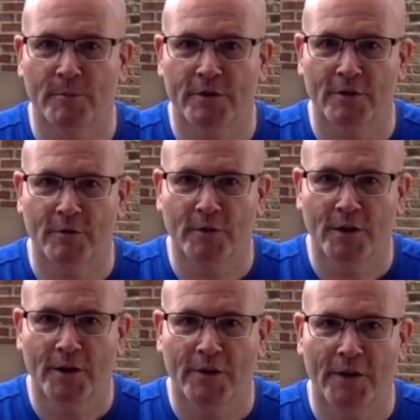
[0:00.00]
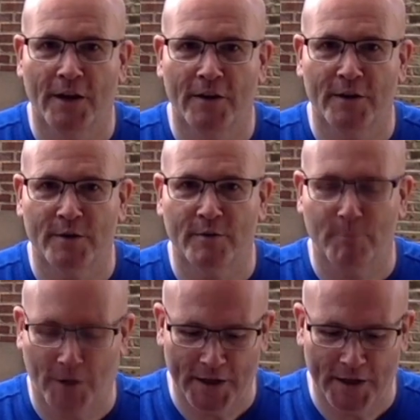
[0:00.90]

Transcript: So there is bunny